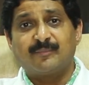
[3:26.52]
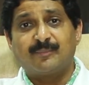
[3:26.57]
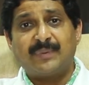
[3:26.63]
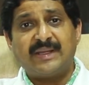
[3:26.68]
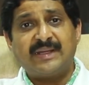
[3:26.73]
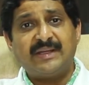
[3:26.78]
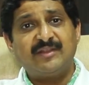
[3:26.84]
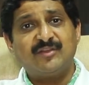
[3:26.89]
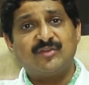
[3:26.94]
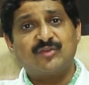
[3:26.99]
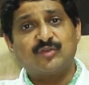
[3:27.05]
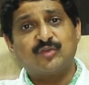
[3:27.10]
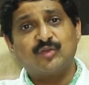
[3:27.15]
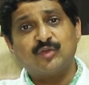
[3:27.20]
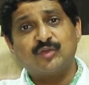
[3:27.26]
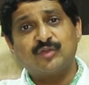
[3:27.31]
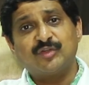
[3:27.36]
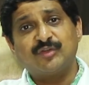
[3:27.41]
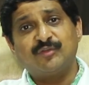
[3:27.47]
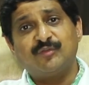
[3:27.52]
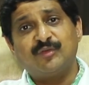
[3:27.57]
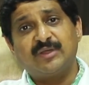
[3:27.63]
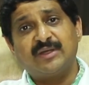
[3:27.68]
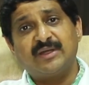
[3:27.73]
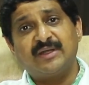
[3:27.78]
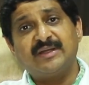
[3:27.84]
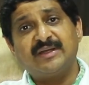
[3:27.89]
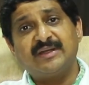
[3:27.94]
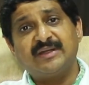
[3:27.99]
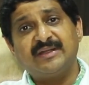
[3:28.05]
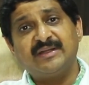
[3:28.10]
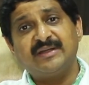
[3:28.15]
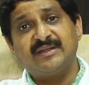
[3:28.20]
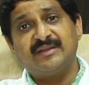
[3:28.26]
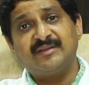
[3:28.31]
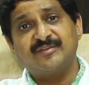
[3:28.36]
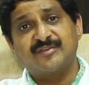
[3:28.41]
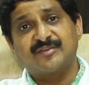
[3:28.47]
pain is so severe and
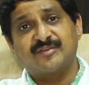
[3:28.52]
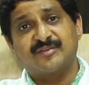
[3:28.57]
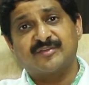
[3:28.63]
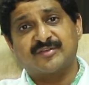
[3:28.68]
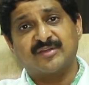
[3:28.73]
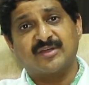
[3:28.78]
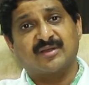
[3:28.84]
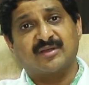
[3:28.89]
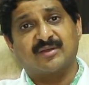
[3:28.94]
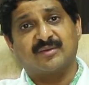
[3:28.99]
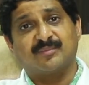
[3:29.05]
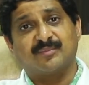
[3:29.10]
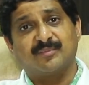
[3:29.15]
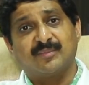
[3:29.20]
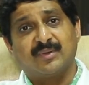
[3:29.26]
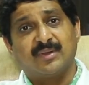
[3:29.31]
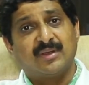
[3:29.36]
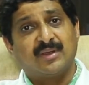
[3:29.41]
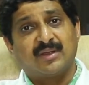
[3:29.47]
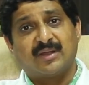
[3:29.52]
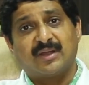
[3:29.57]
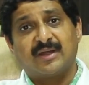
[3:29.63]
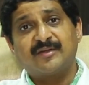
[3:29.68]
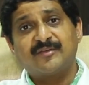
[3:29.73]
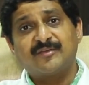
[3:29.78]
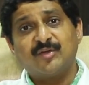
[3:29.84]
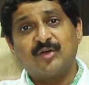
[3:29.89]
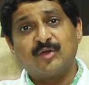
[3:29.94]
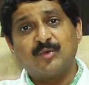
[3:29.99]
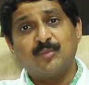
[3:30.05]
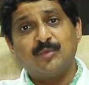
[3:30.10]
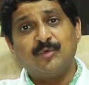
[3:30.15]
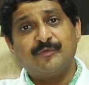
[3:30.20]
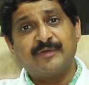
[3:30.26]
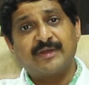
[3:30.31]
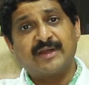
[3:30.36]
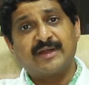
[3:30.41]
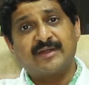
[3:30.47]
tendon is stuck, it's not
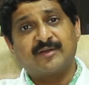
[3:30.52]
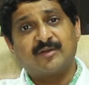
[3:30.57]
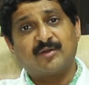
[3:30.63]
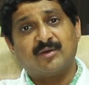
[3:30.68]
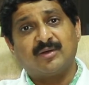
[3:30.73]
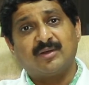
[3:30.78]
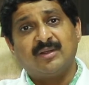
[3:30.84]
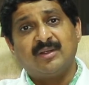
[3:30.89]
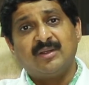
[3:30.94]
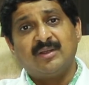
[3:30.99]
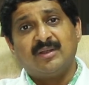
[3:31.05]
moving at all.